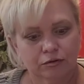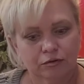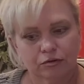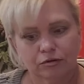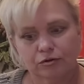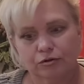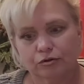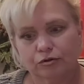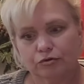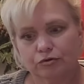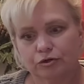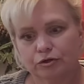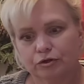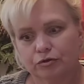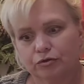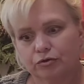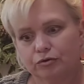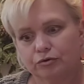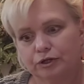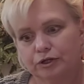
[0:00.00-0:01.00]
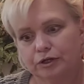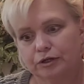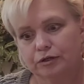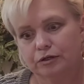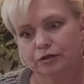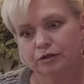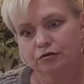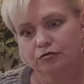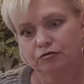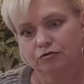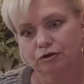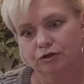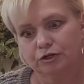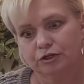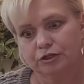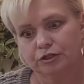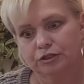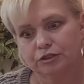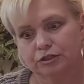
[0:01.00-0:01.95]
The glue had cooled down enough where I could